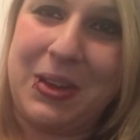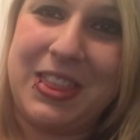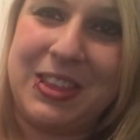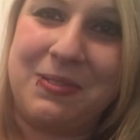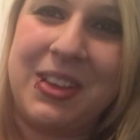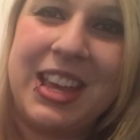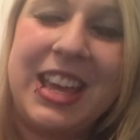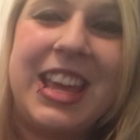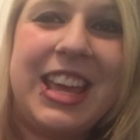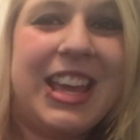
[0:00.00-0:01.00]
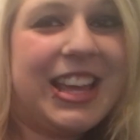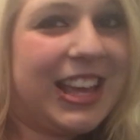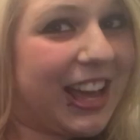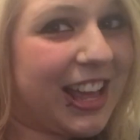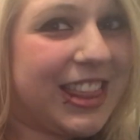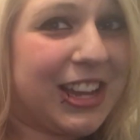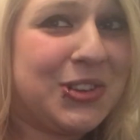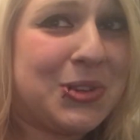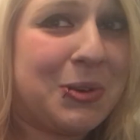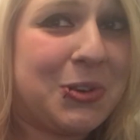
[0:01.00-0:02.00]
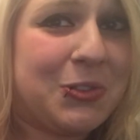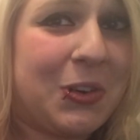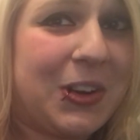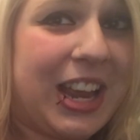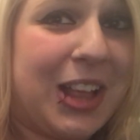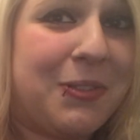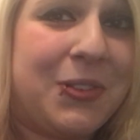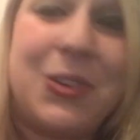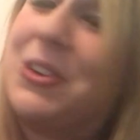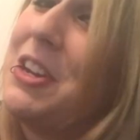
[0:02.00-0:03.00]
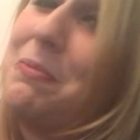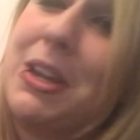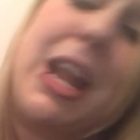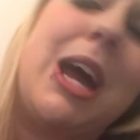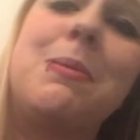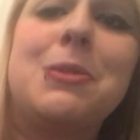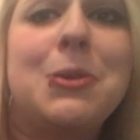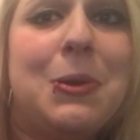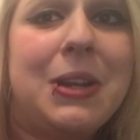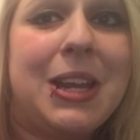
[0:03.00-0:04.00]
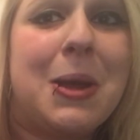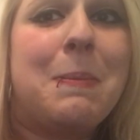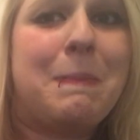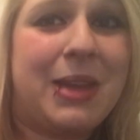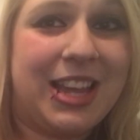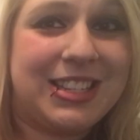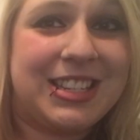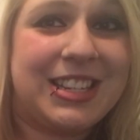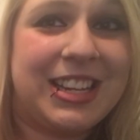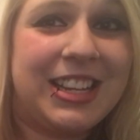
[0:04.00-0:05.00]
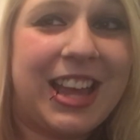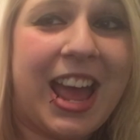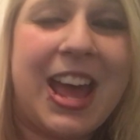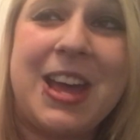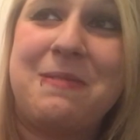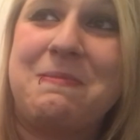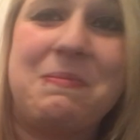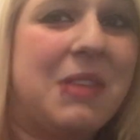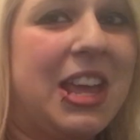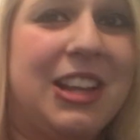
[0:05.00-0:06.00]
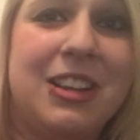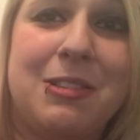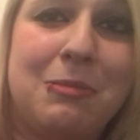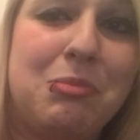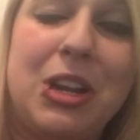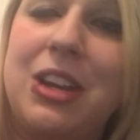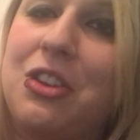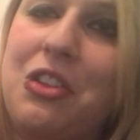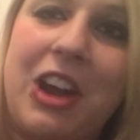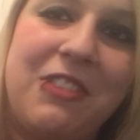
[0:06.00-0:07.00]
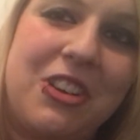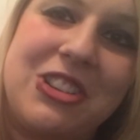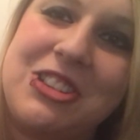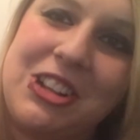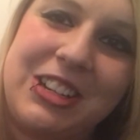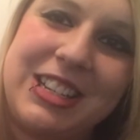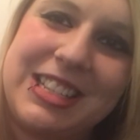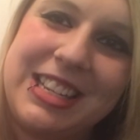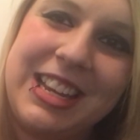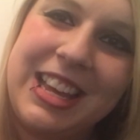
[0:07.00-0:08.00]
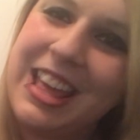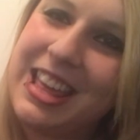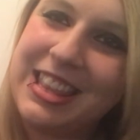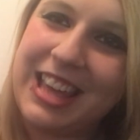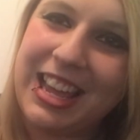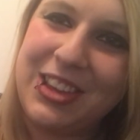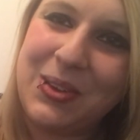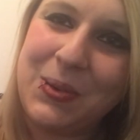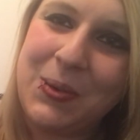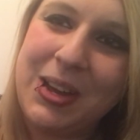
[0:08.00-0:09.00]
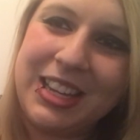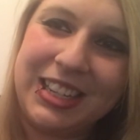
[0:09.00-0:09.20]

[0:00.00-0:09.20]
with them. Thank you so much for all your help, Fiona. You've been absolutely amazing. A brilliant Thrive consultant. Thank you.